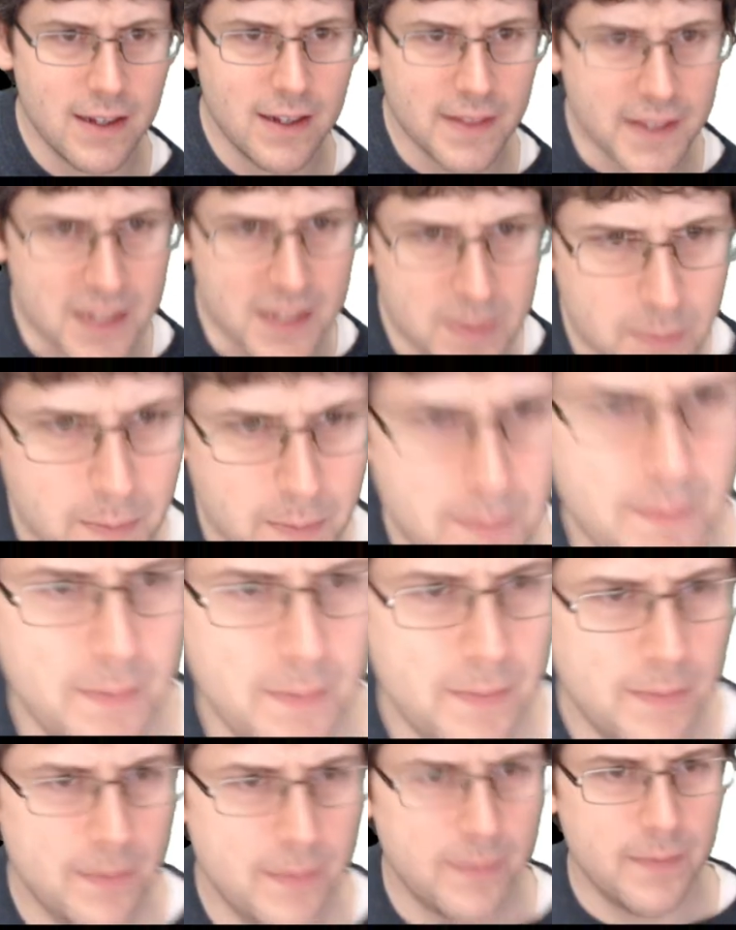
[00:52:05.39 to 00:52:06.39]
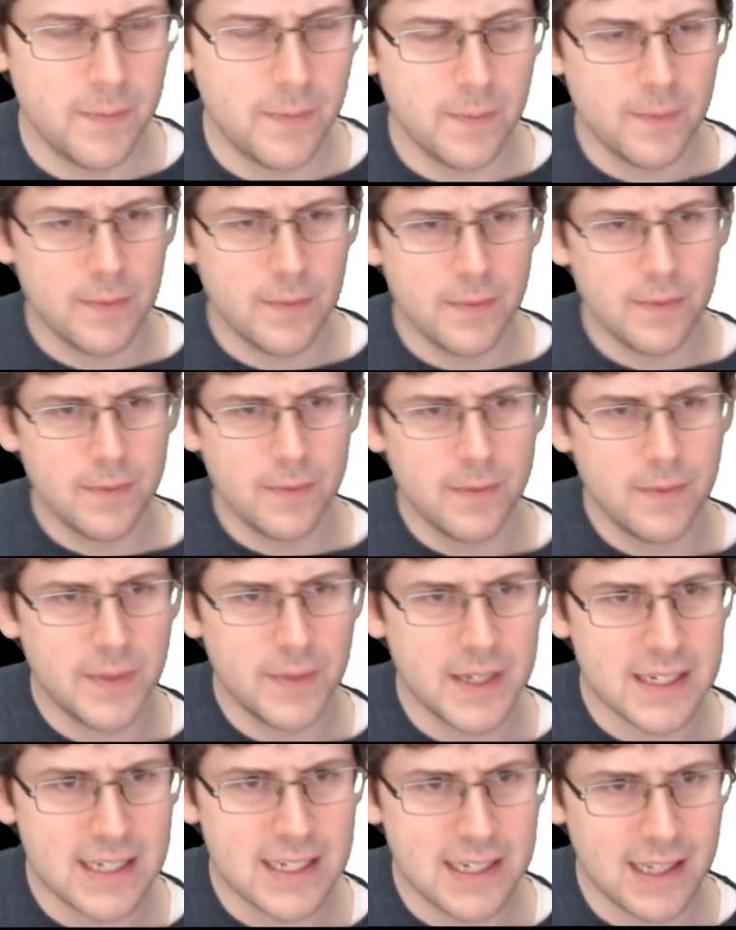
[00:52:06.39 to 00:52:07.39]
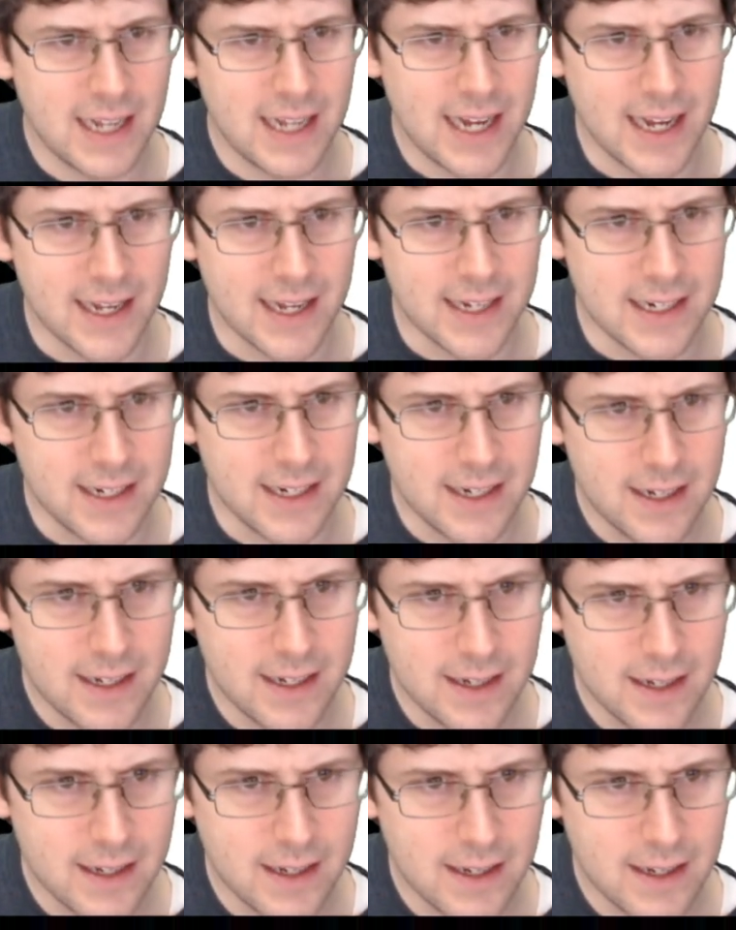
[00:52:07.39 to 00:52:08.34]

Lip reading: This line